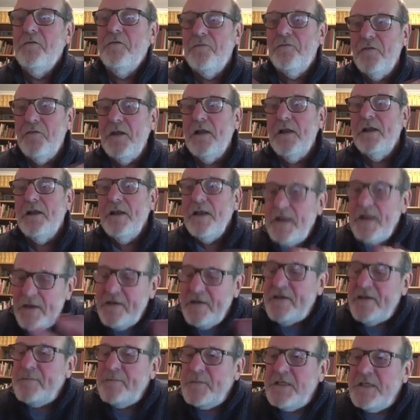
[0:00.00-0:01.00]
feel an
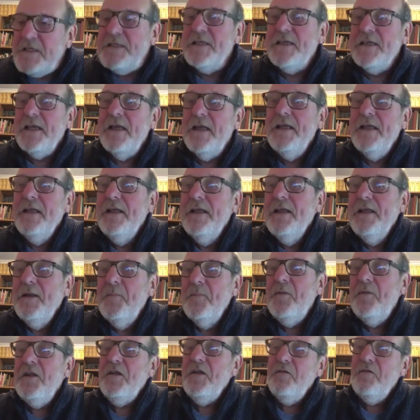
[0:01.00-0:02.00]
intimacy,
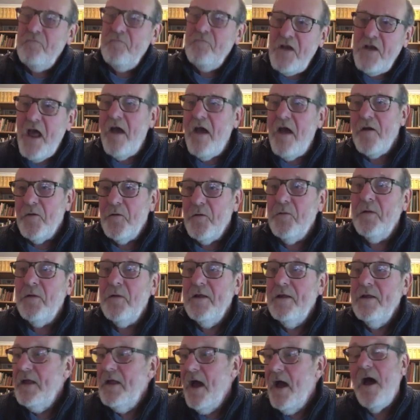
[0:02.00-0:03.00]
but
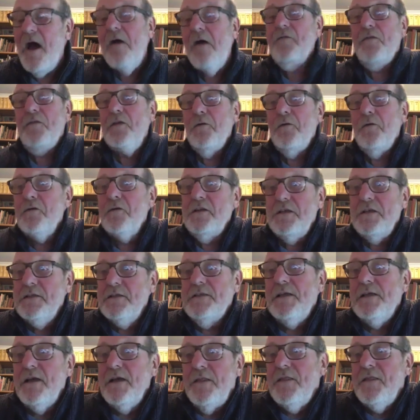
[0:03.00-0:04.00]
half the
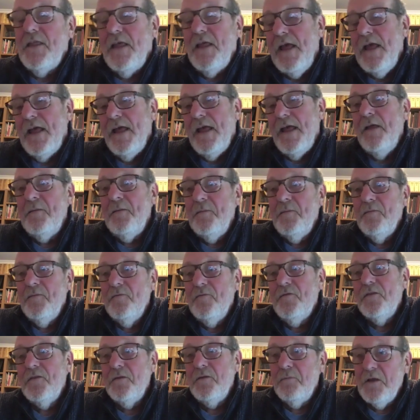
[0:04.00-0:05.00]
audience aren't there
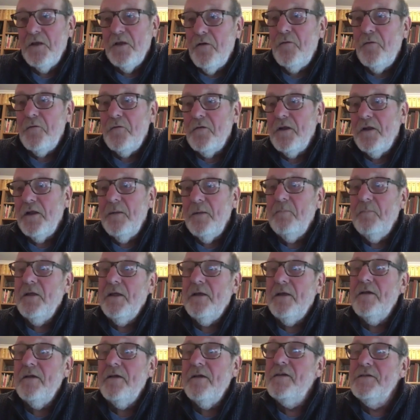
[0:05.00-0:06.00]
for the recording,
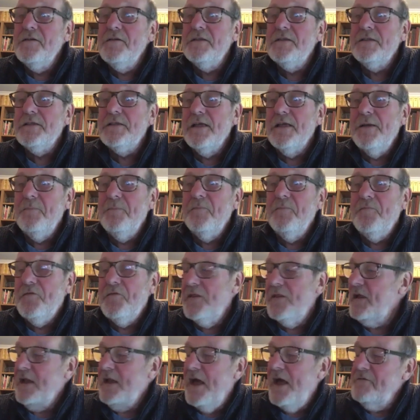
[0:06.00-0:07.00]
because
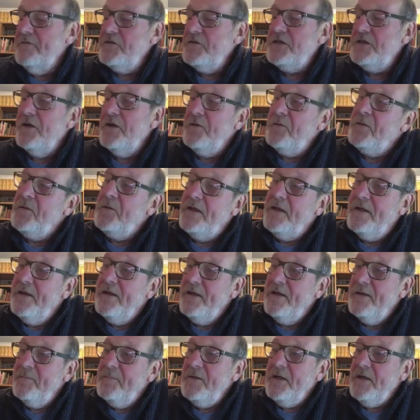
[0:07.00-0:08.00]
for the live show,
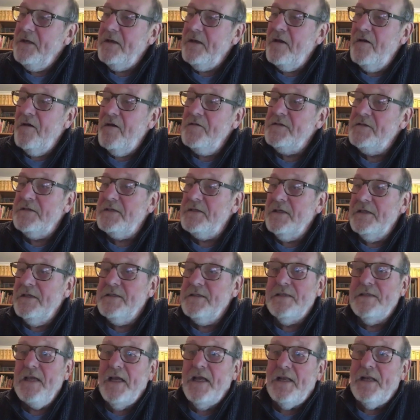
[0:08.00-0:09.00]
because
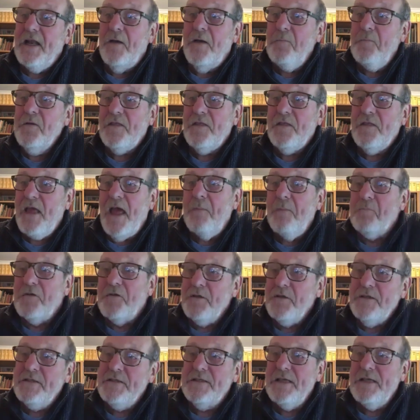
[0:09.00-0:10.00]
it's taken up with
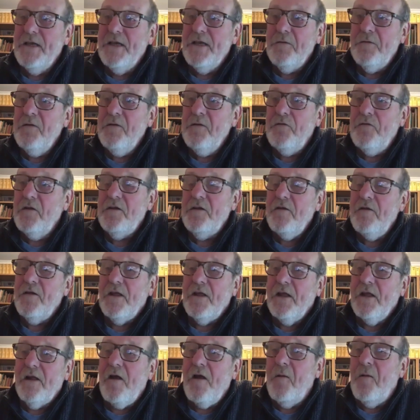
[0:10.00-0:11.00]
cameras. So if you're
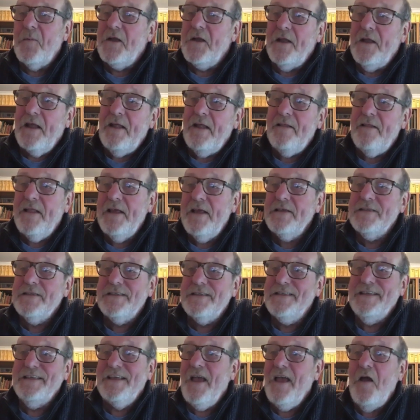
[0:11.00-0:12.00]
doing a comedy,
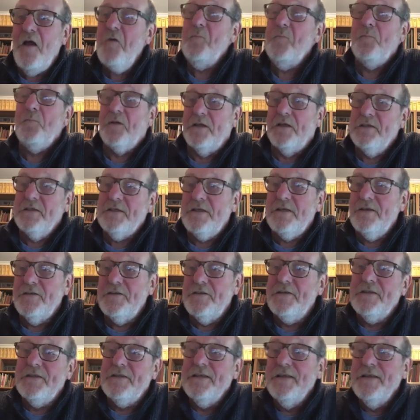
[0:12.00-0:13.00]
that's hopeless,
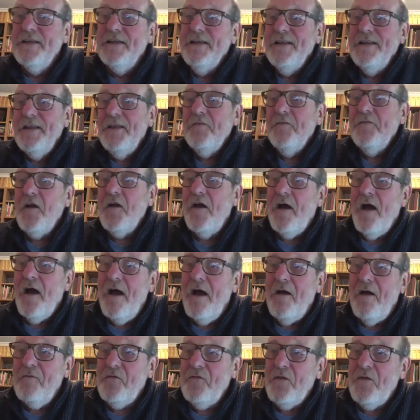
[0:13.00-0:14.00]
because you've got
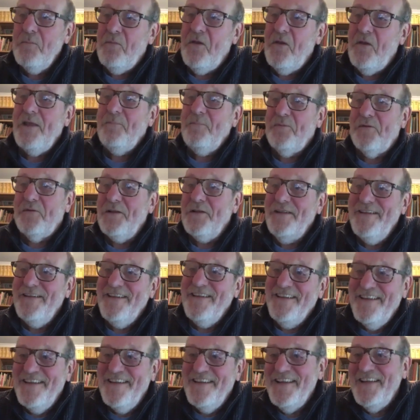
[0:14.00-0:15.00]
half the people
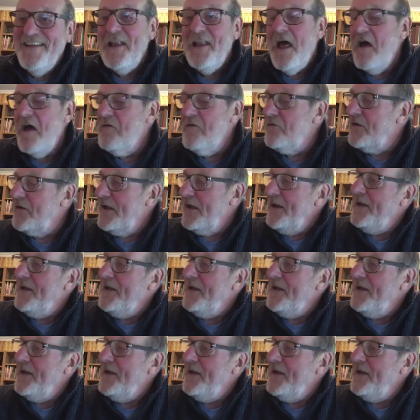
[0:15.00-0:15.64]
laughing.